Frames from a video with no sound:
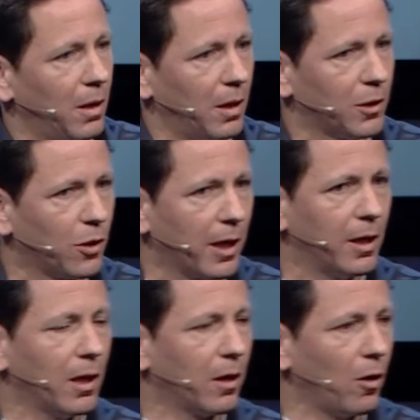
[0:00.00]

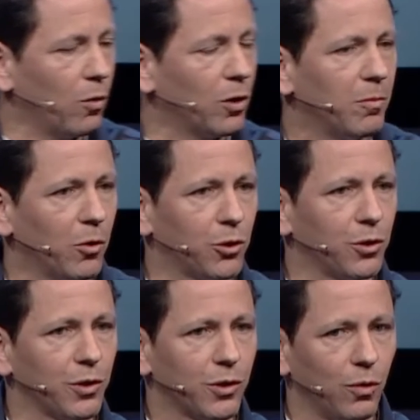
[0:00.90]
Tracking our own
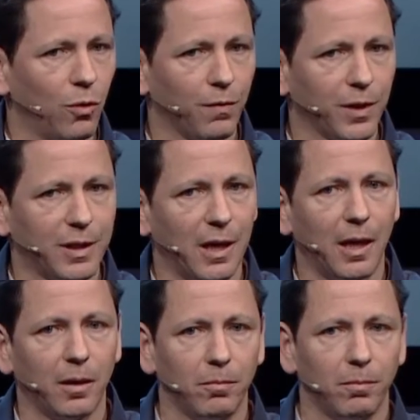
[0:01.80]
emotions over
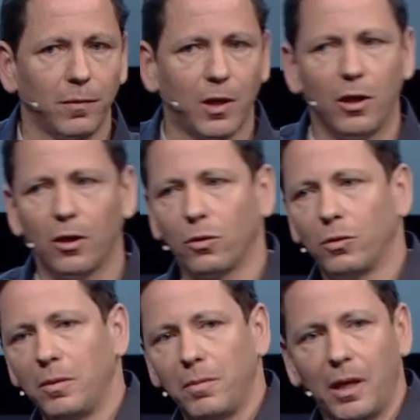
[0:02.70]
time can not
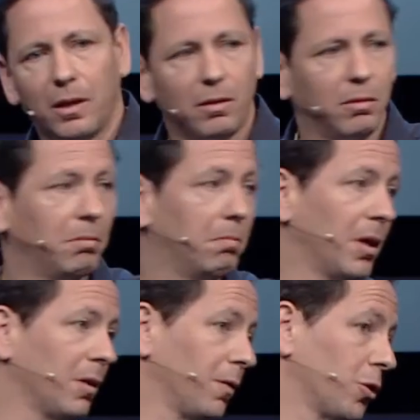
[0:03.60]
only make
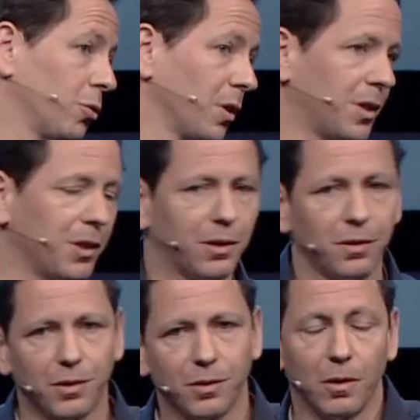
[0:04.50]
better virtual
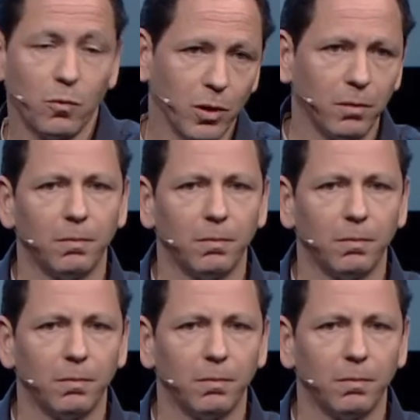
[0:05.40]
assistants, it will,